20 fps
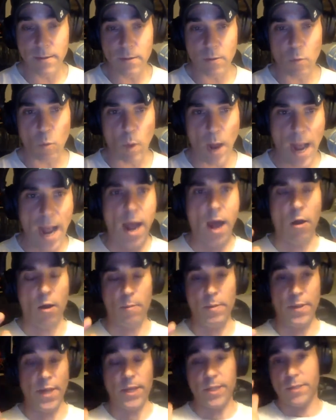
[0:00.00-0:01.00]
Wow, I
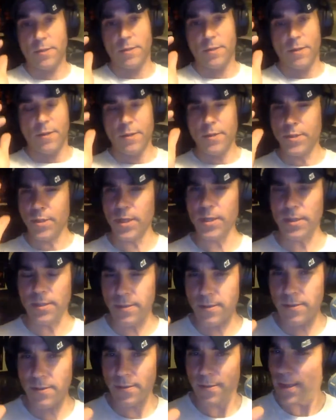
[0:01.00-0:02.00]
mean, that's
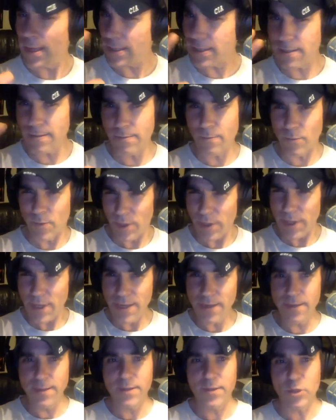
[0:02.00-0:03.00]
Geez, that's
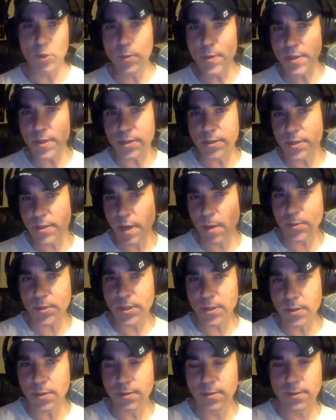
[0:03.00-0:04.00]
really human
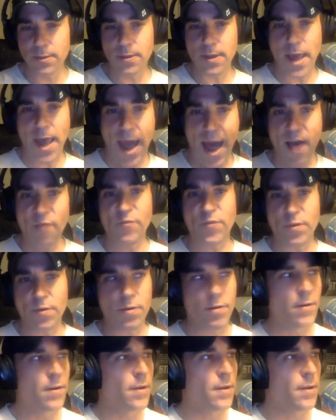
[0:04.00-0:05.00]
consumption
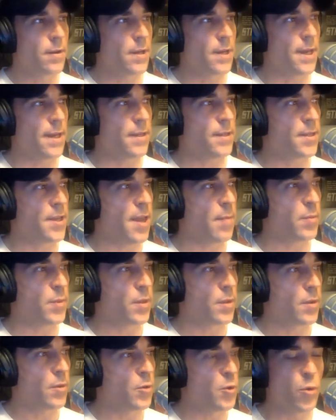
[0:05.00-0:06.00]
after it kept
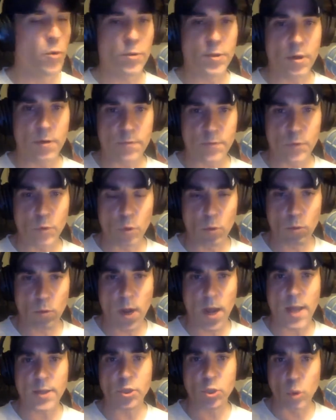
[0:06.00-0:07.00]
nuclear fuel
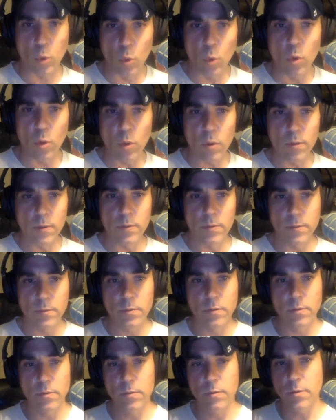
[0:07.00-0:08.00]
rods cool?
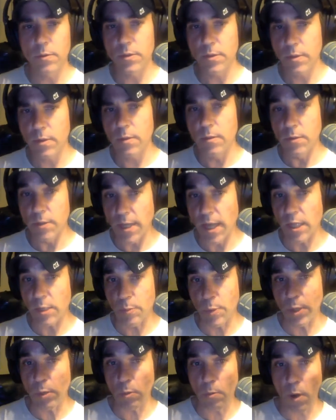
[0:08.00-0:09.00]
S sounds
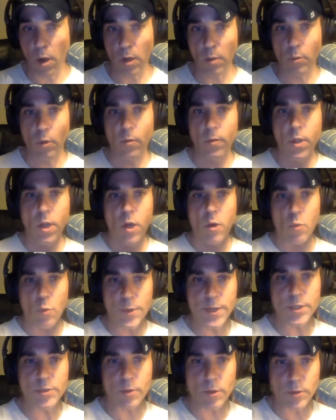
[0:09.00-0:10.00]
pretty remarkable.
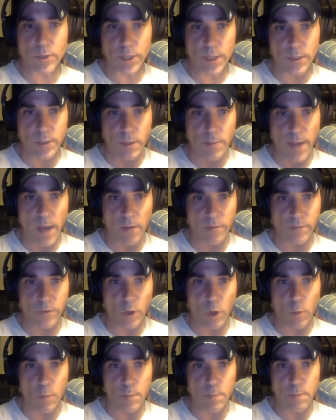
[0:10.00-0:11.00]
Research into Mount
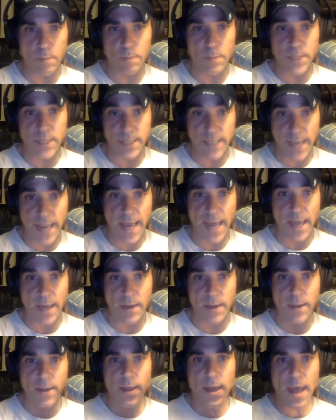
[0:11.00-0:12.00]
Flow
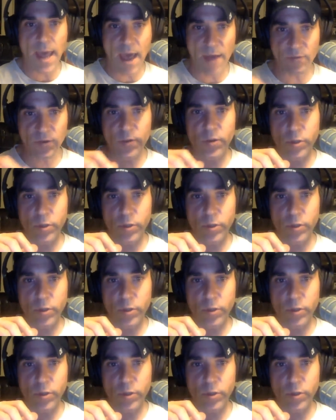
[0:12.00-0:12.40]
began after the